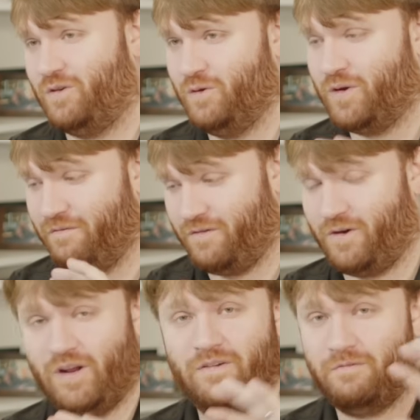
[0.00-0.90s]
to
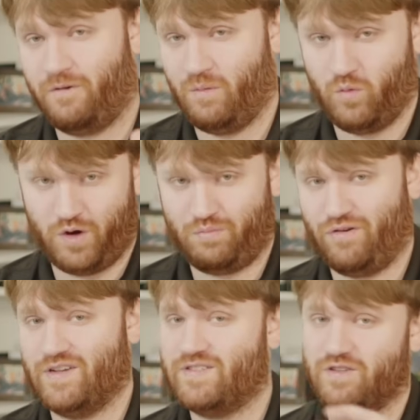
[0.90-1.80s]
convert it from
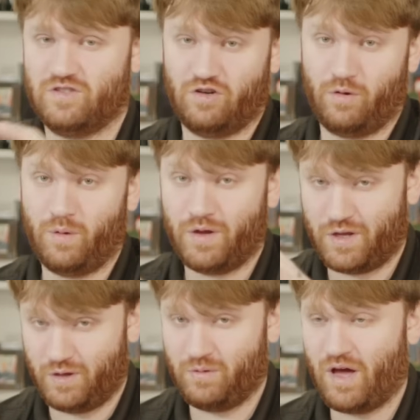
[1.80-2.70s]
WordPress to
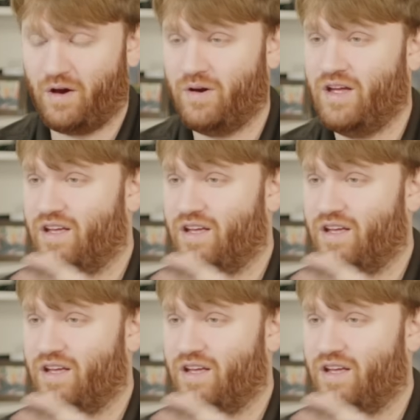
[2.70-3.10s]
Hugo.